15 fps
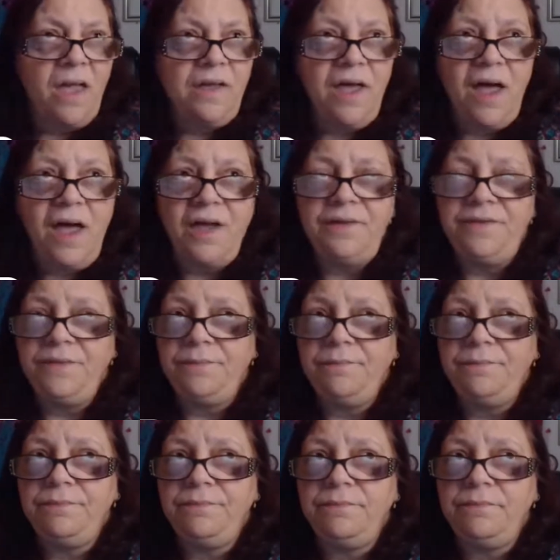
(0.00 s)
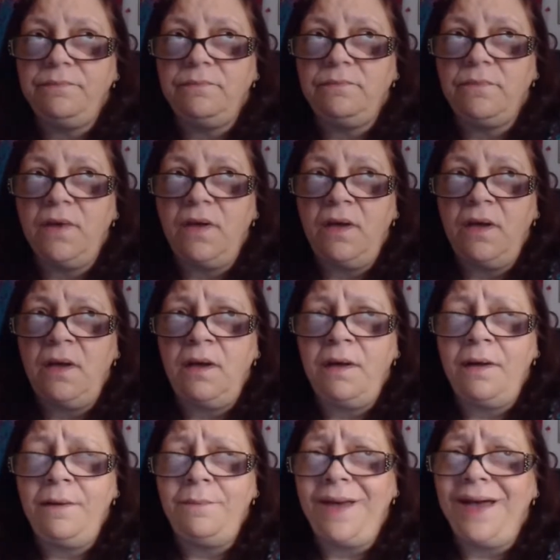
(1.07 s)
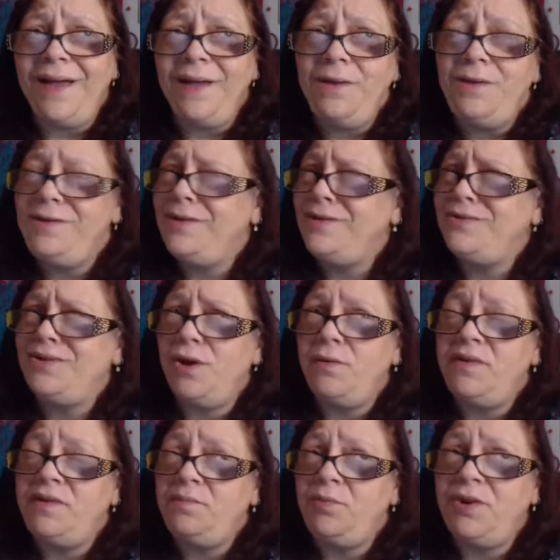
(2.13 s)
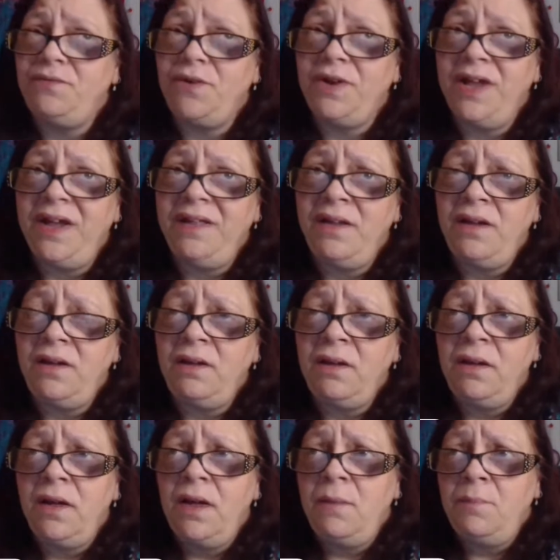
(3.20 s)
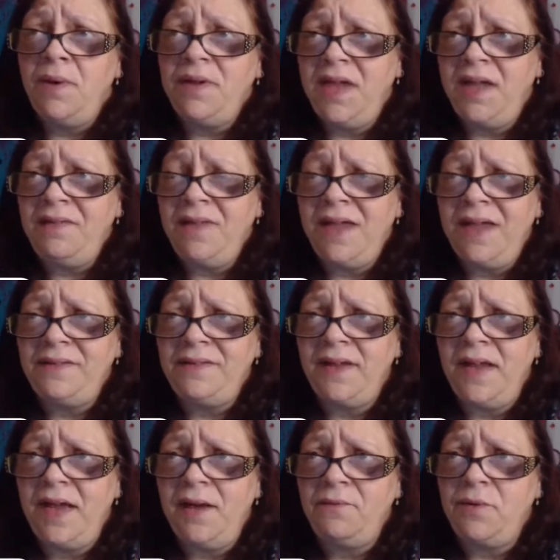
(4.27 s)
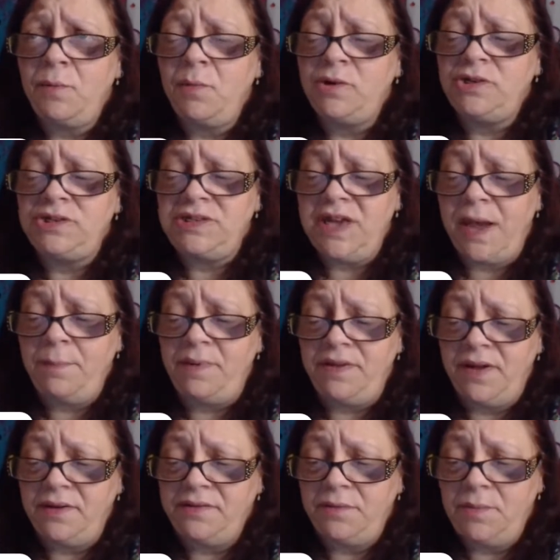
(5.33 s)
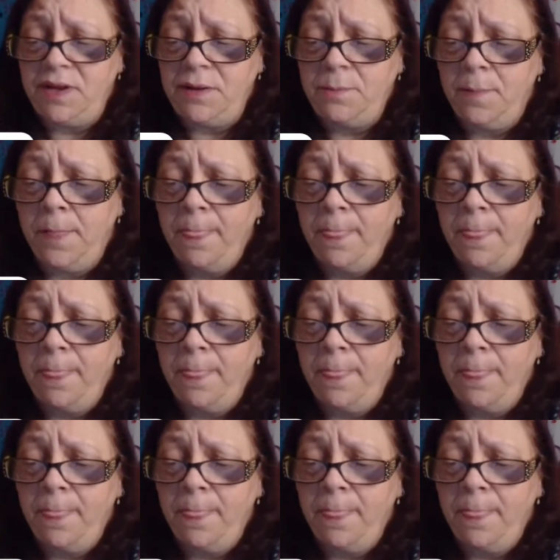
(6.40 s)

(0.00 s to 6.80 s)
Guys, I usually always pray for Kayla, but Kayla had to have emergency appendectomy,